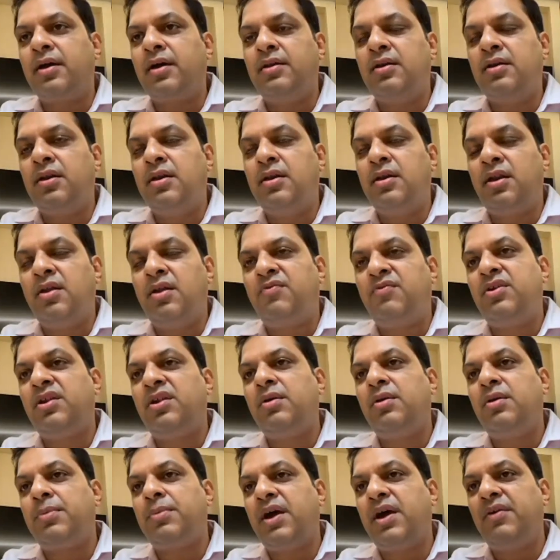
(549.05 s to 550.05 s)
a Nifty
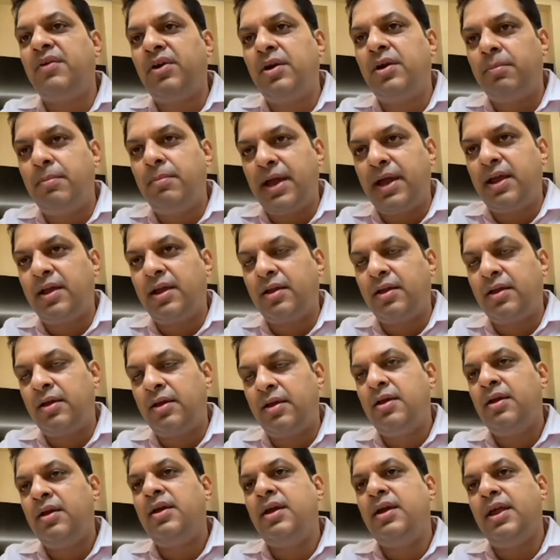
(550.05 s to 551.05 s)
Private Bank
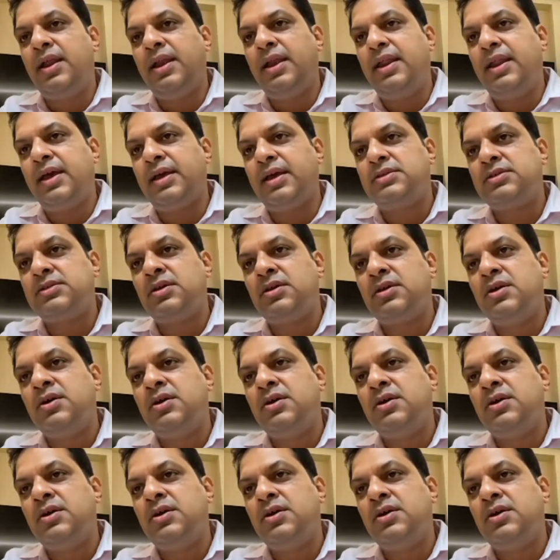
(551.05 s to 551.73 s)
Index.